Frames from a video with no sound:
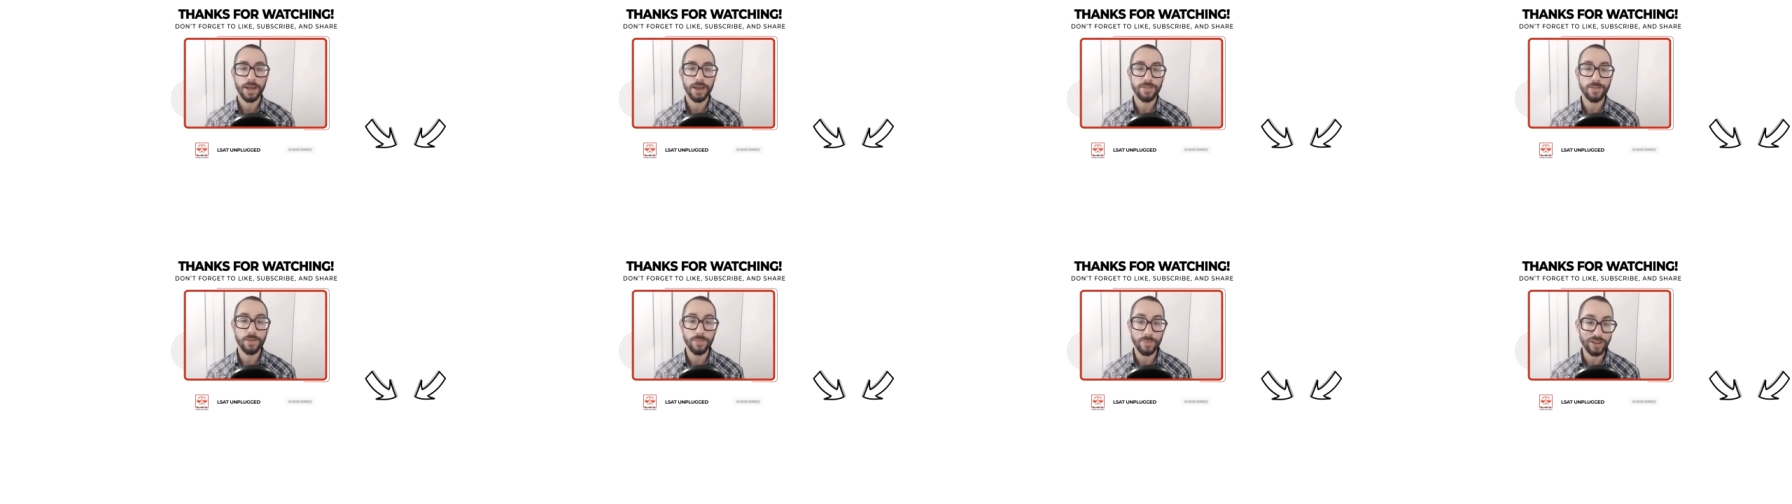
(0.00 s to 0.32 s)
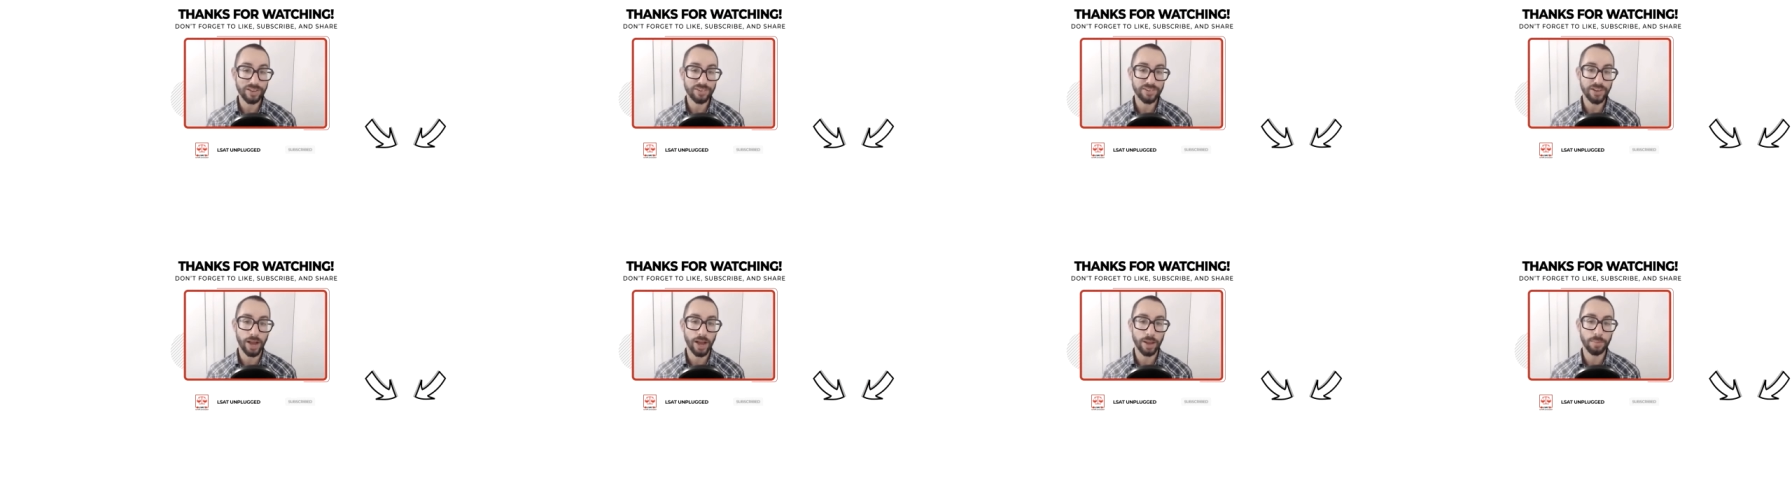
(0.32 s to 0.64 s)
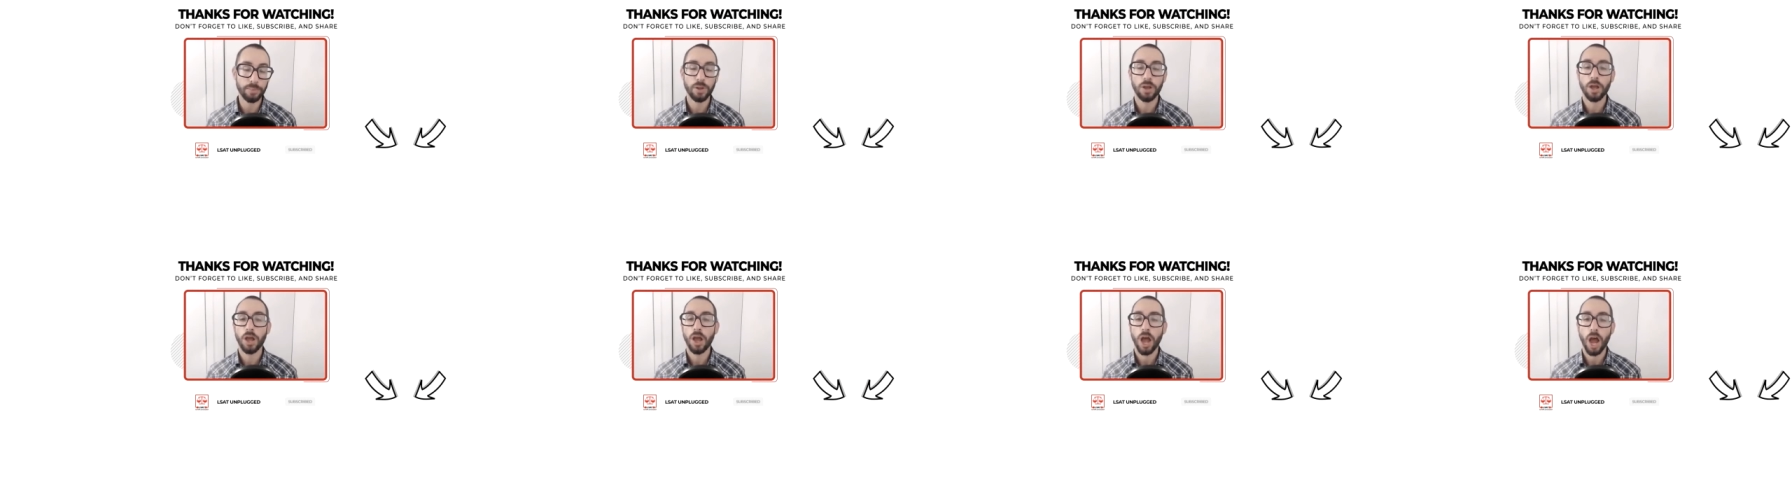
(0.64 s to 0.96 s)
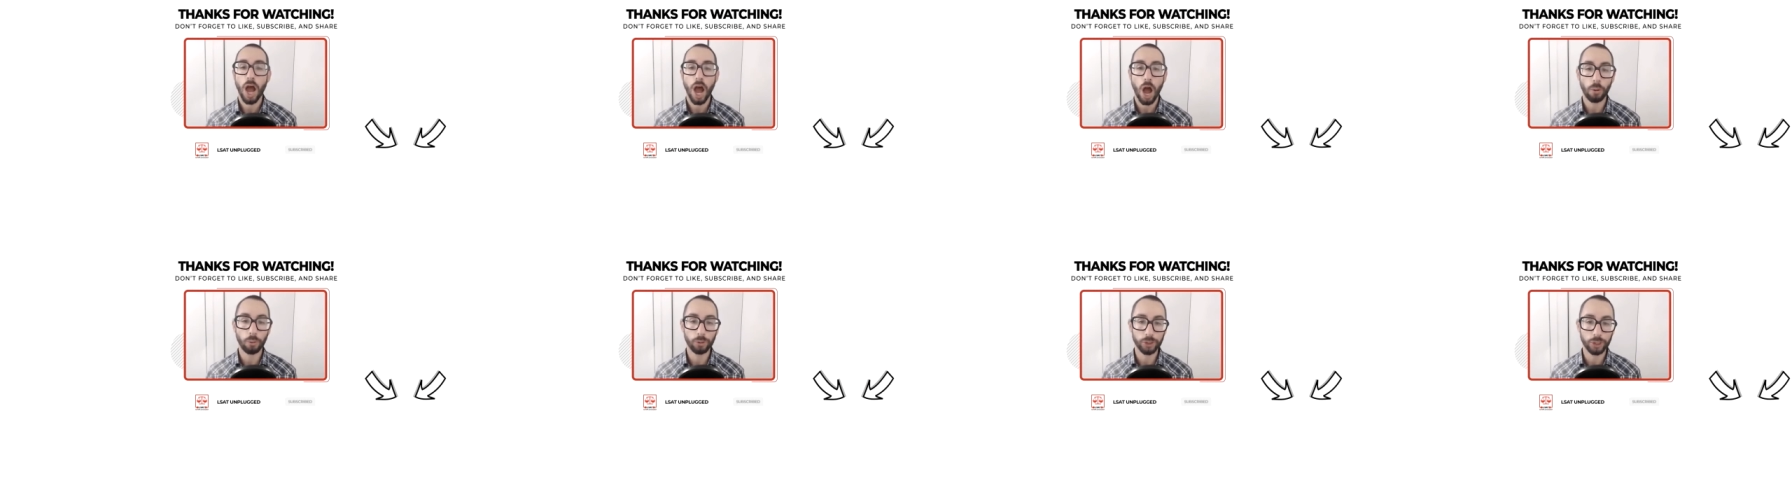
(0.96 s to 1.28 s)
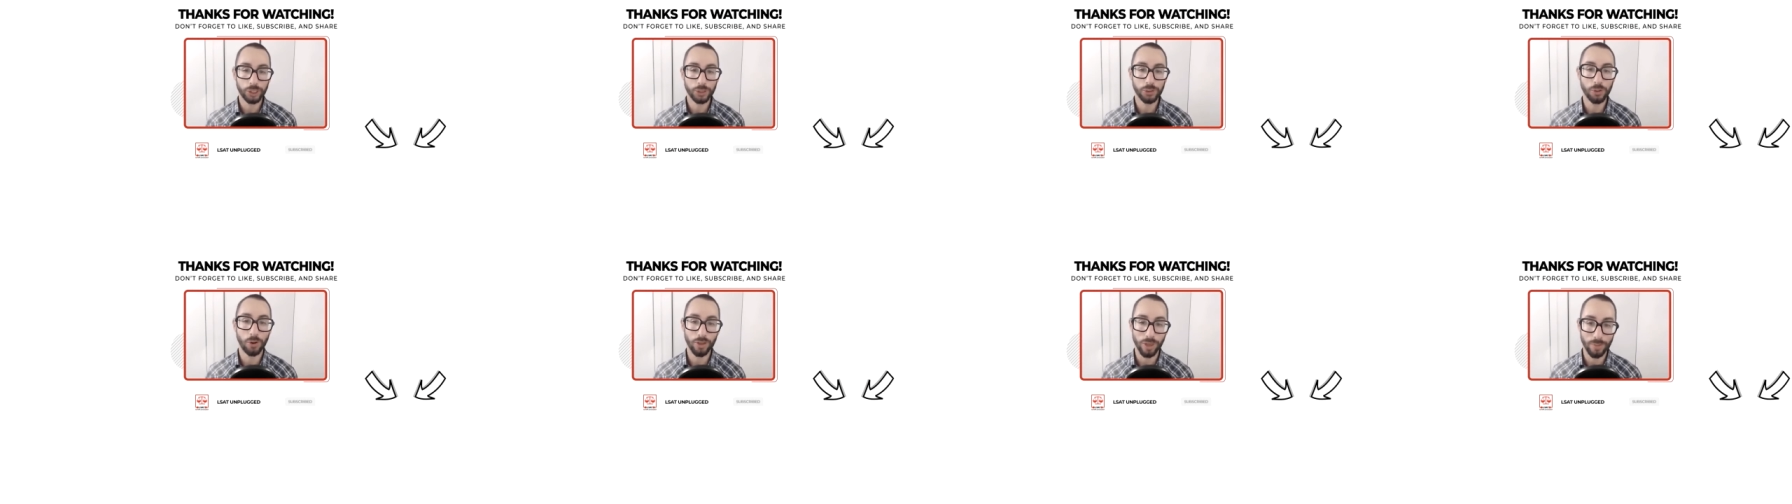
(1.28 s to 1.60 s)
In the meantime, I
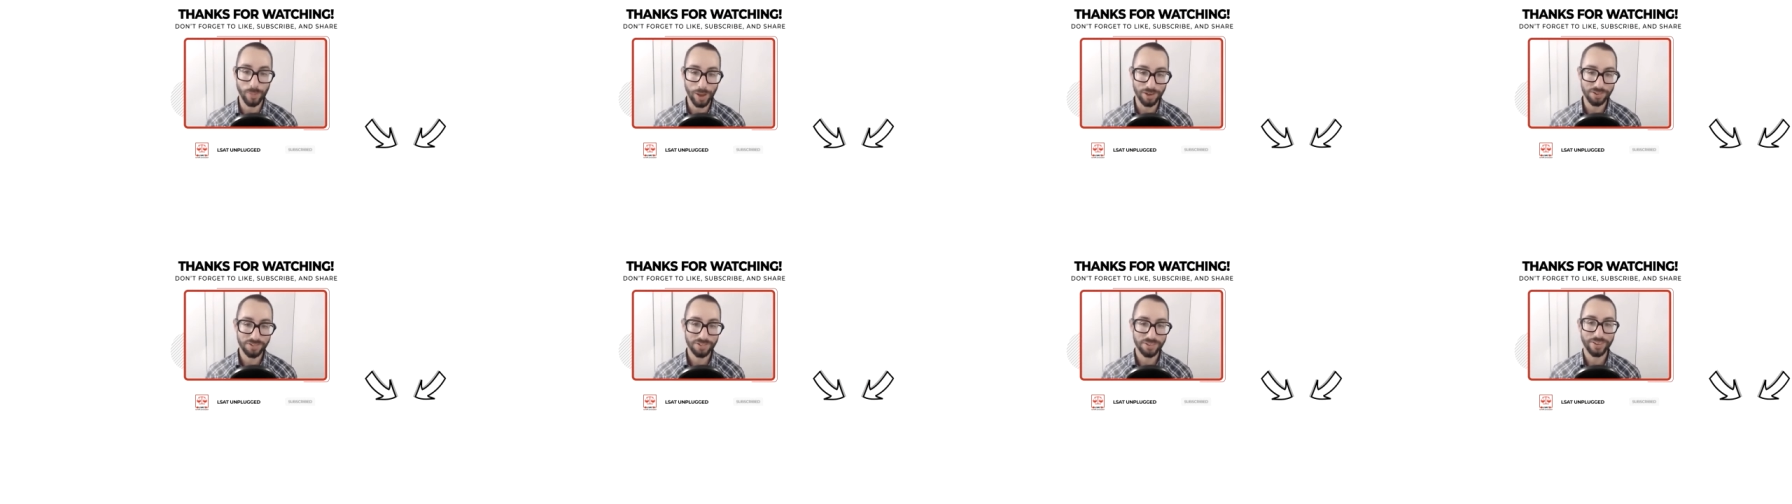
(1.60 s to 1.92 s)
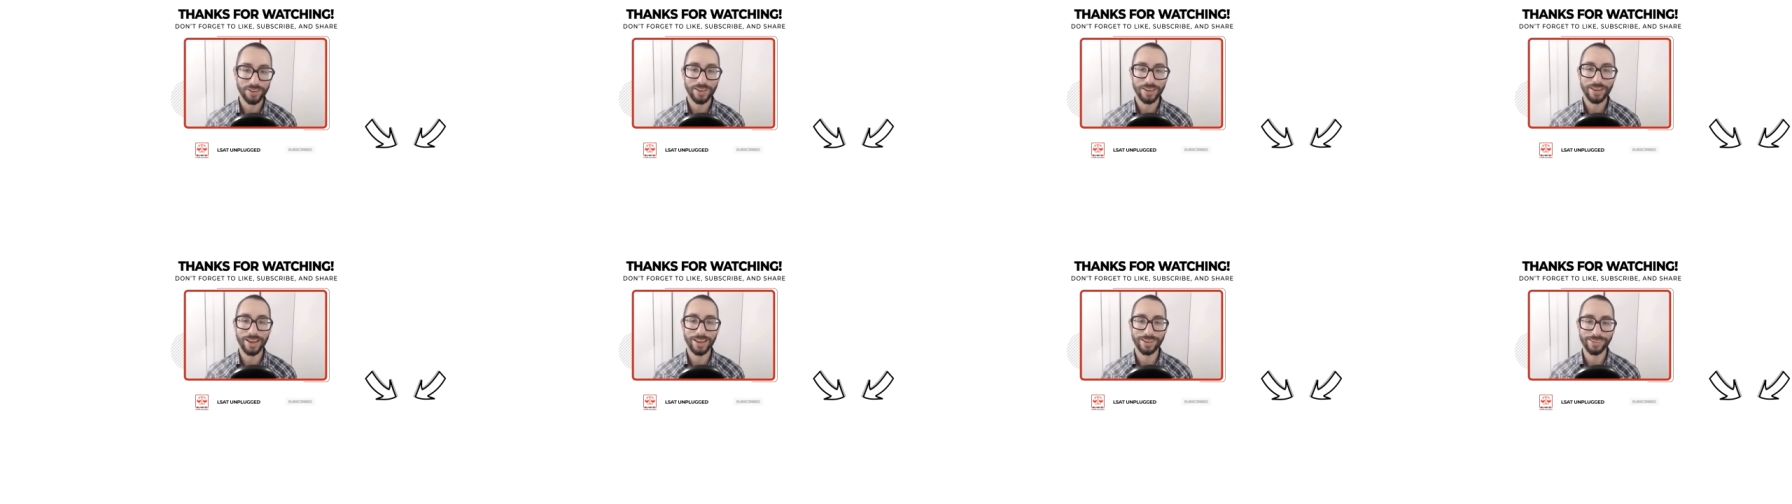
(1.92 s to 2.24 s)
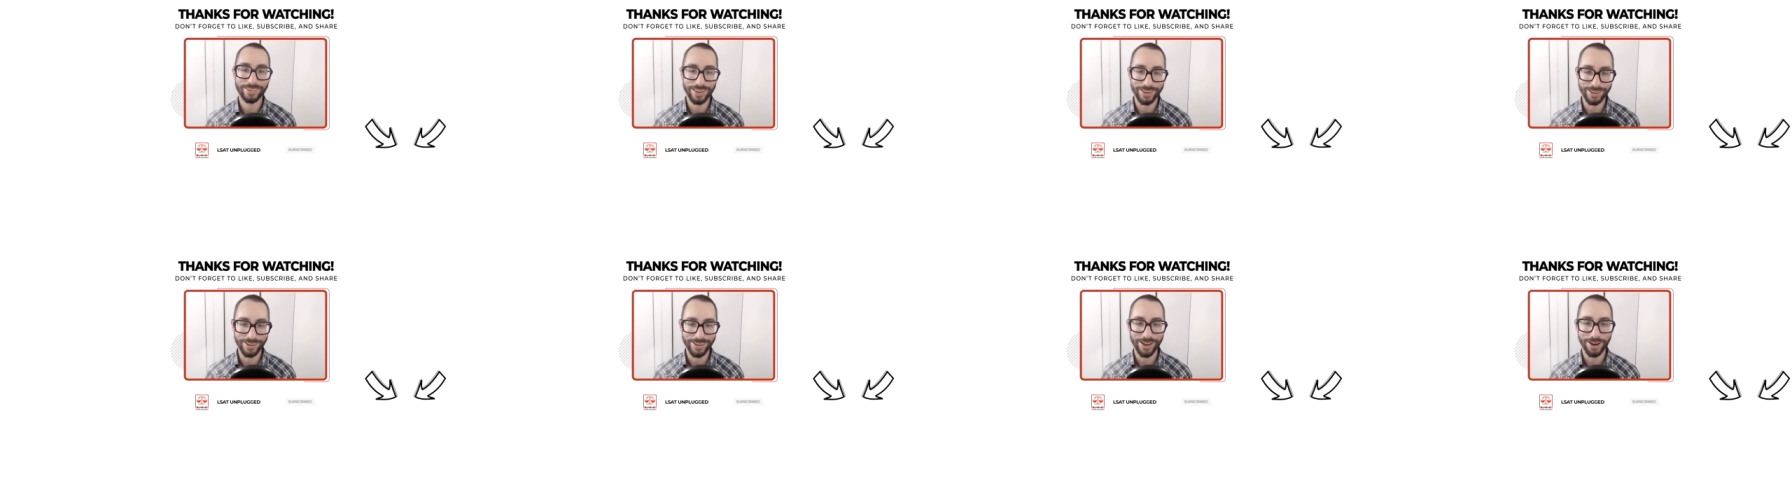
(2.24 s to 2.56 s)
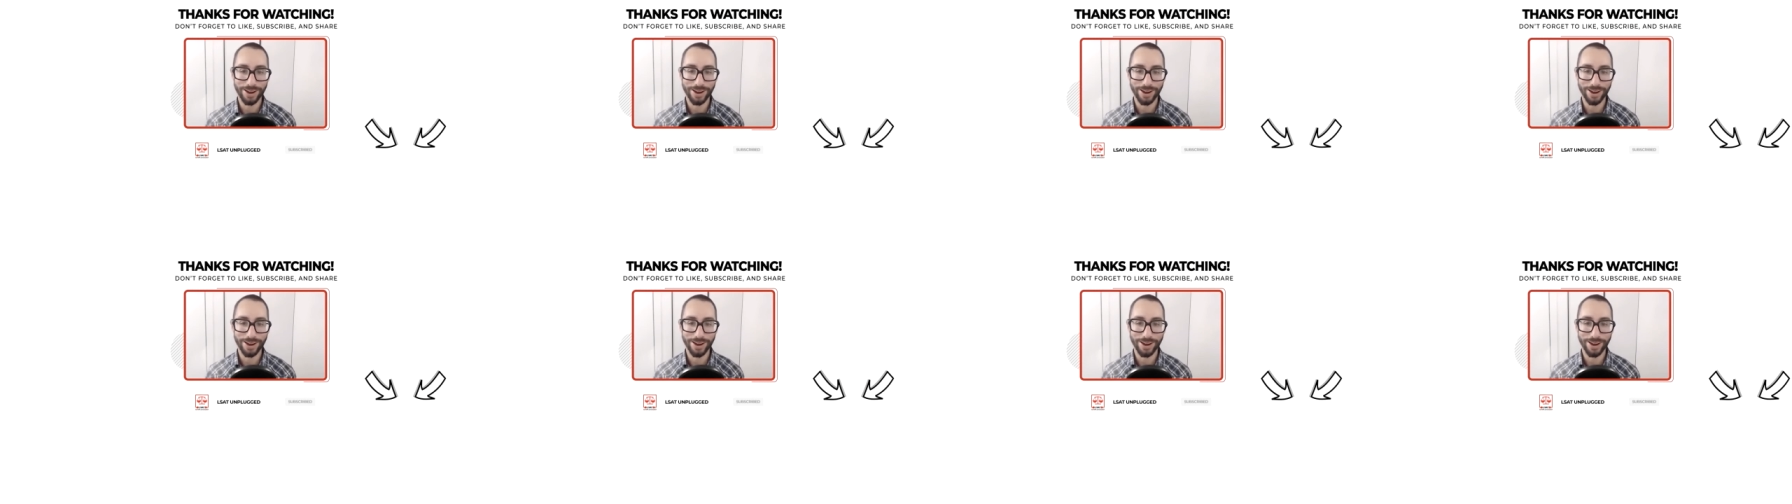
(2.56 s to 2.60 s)
wish you all the best and take